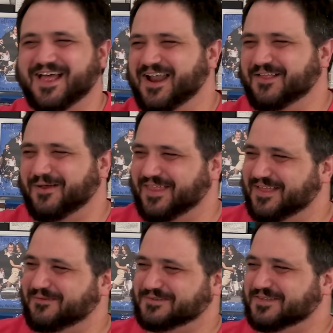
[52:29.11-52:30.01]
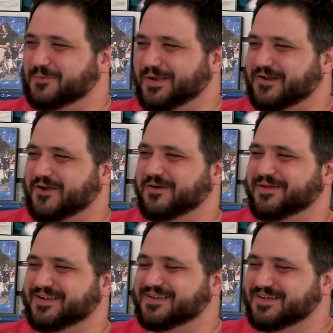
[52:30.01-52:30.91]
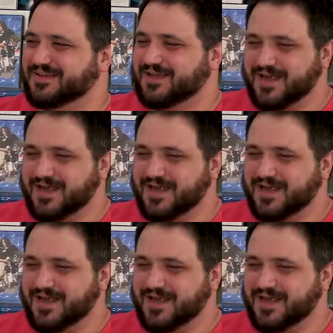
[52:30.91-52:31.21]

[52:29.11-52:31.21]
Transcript: I don't know. That was a little bit of Kermit. Yeah.